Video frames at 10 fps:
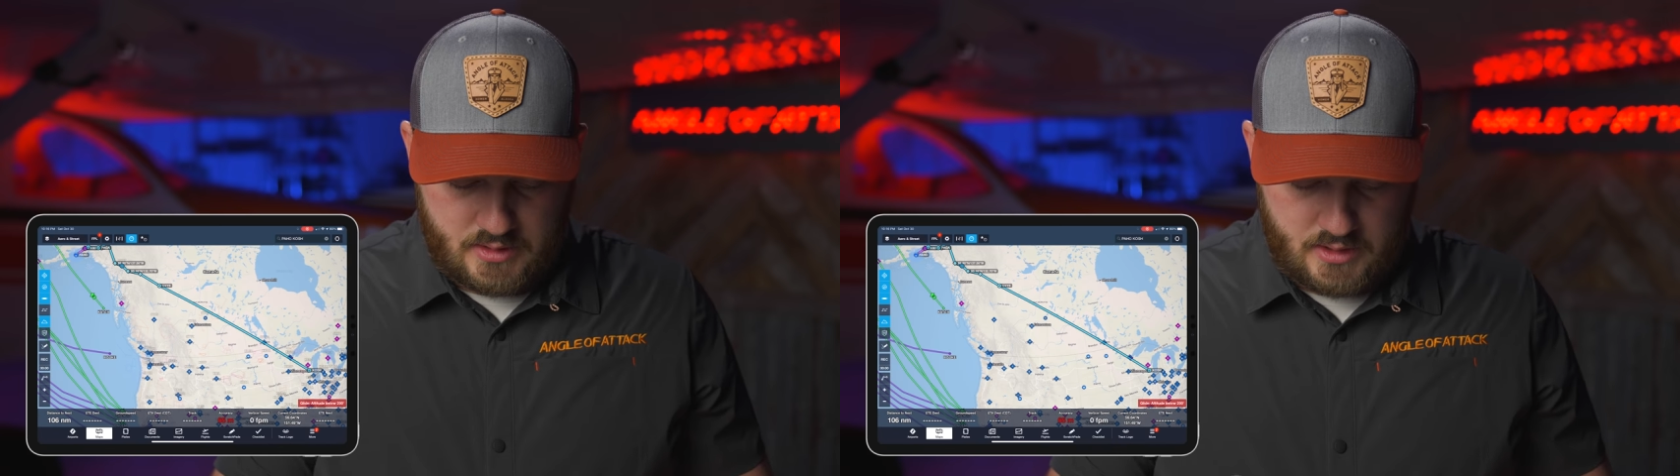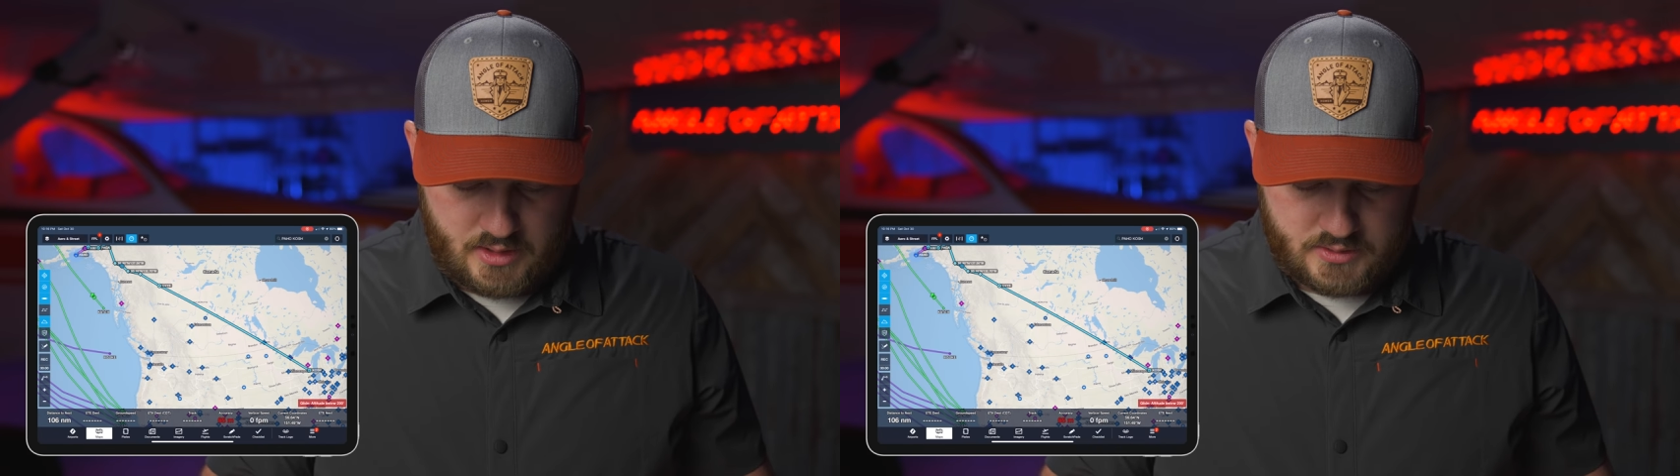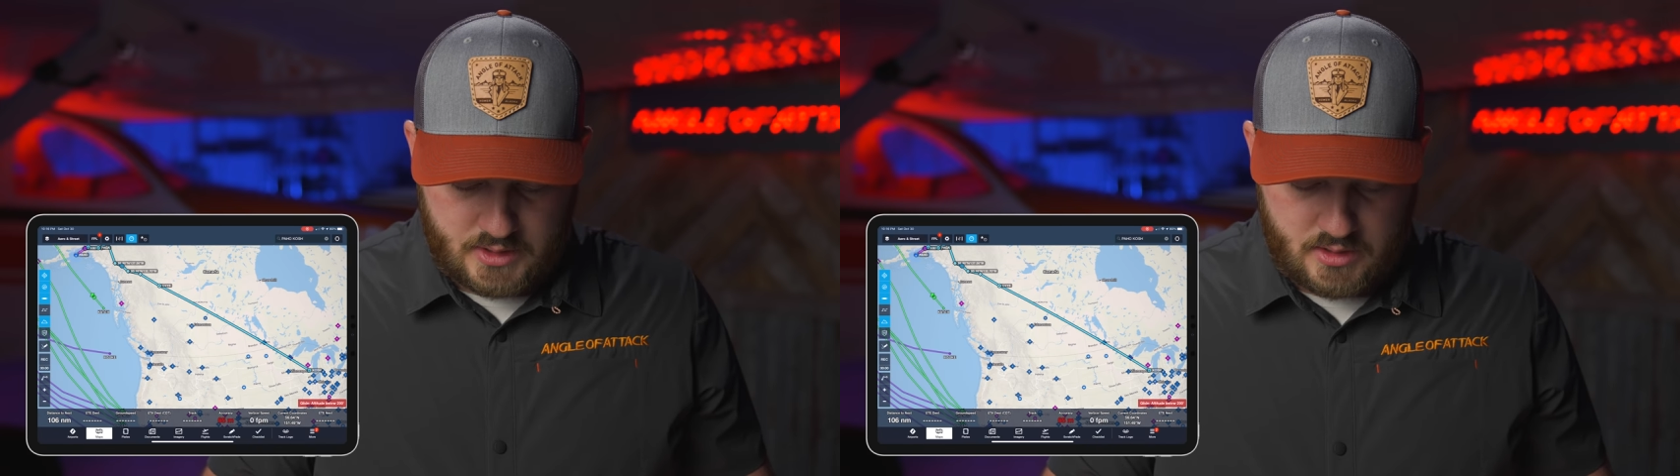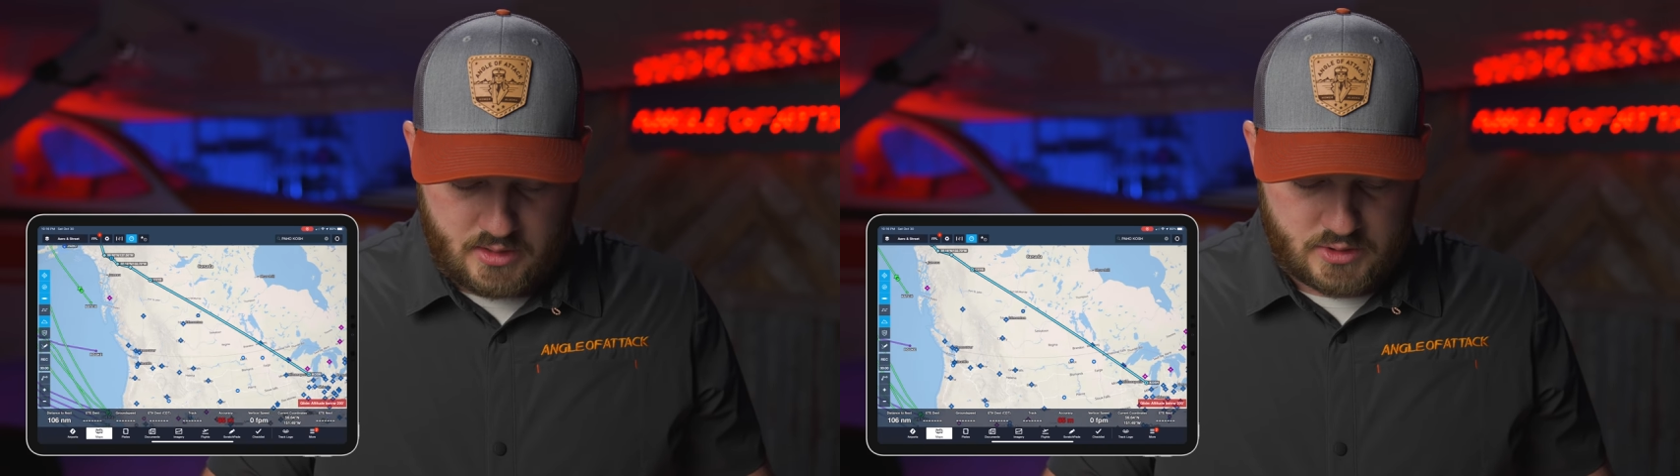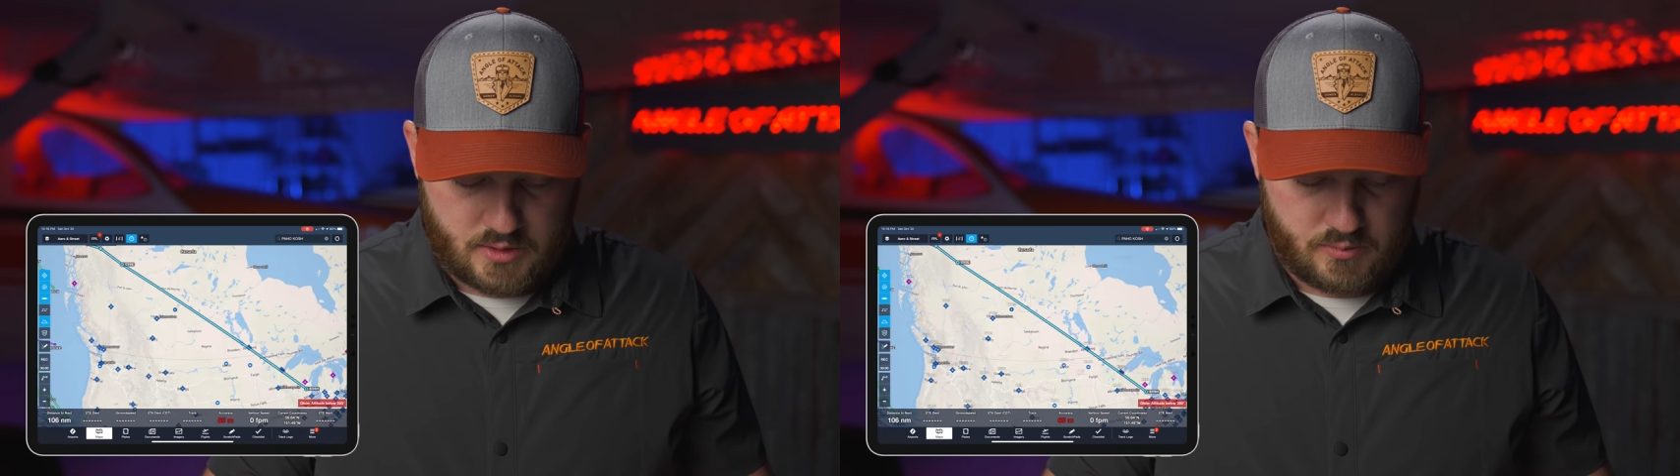here's a
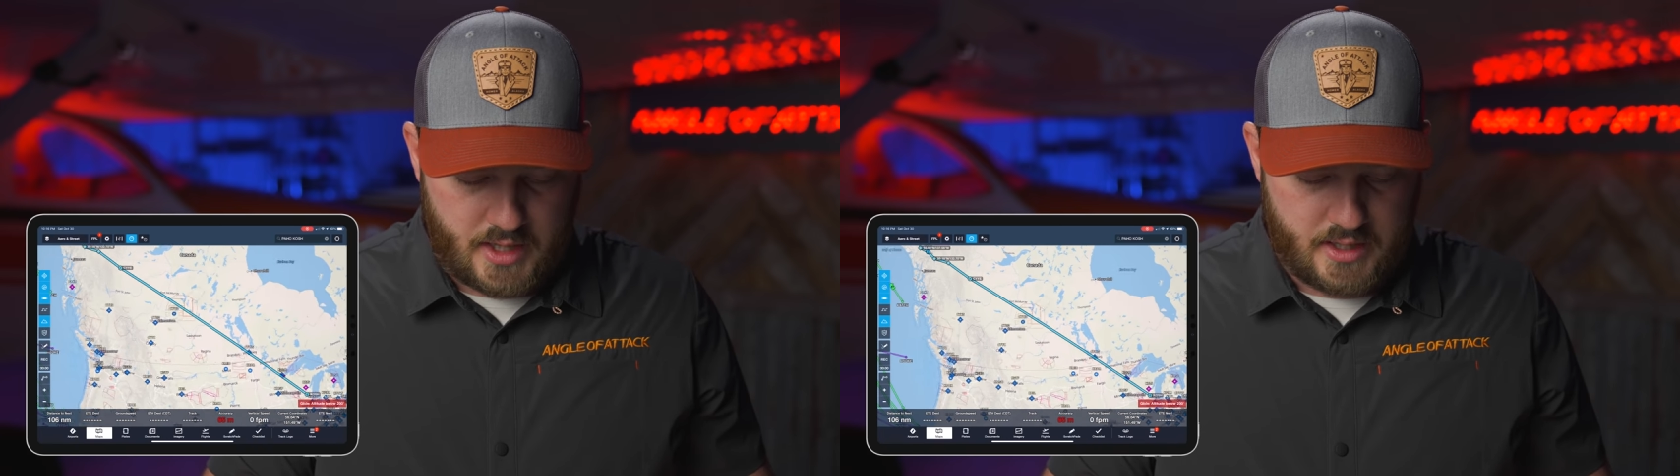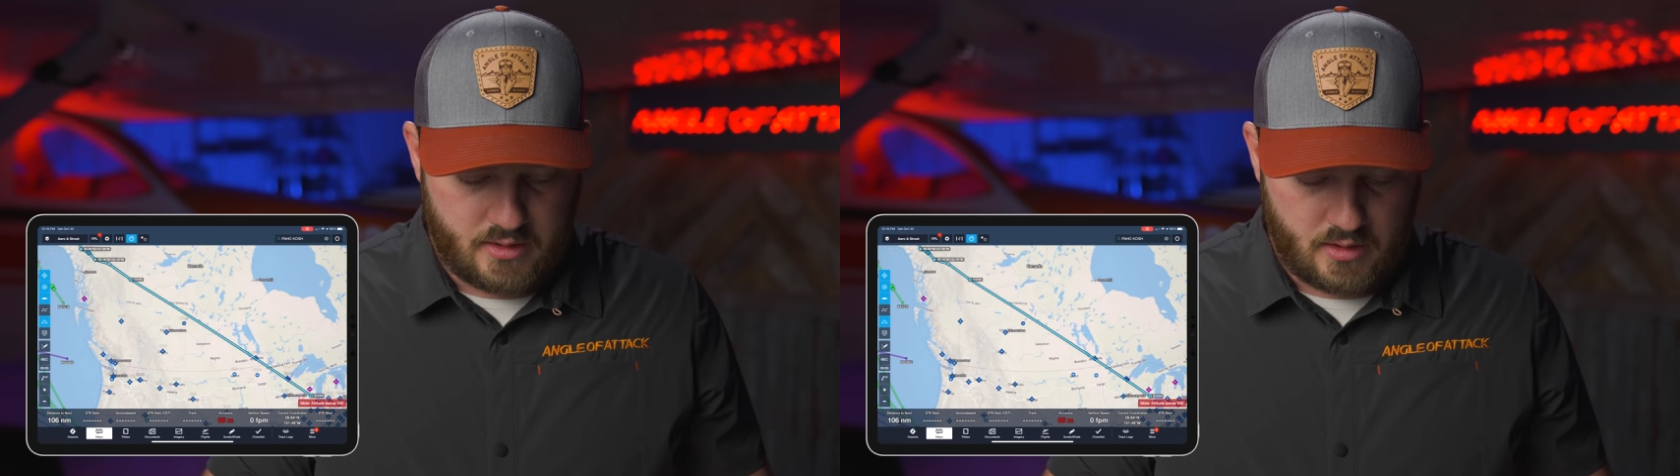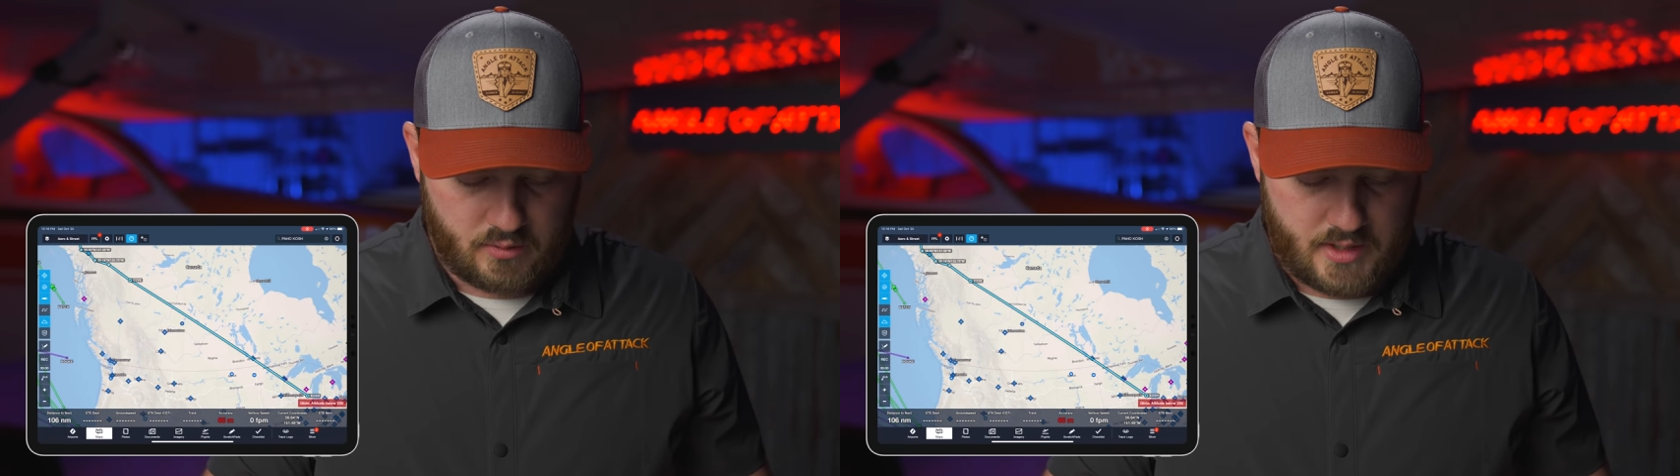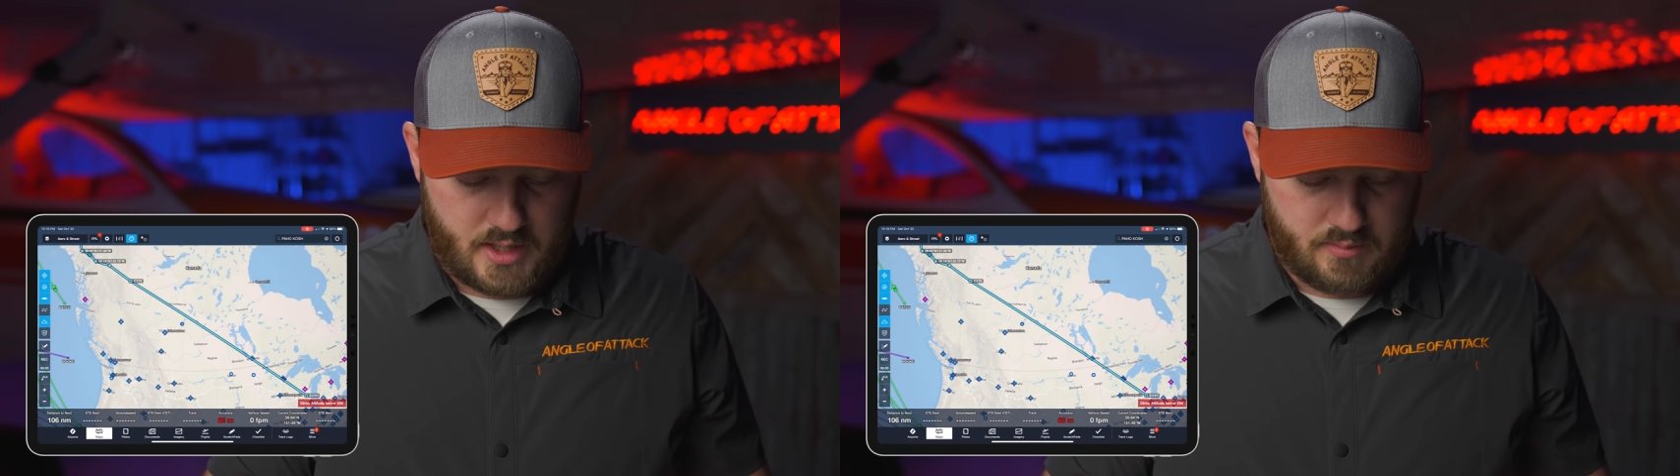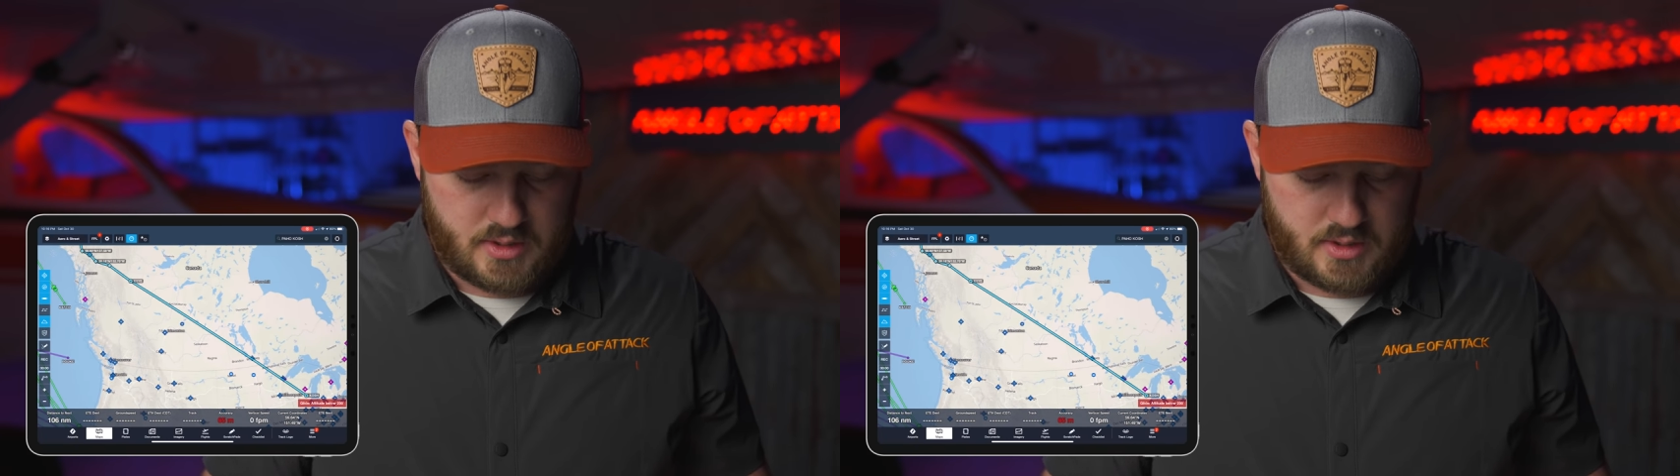conundrum right here already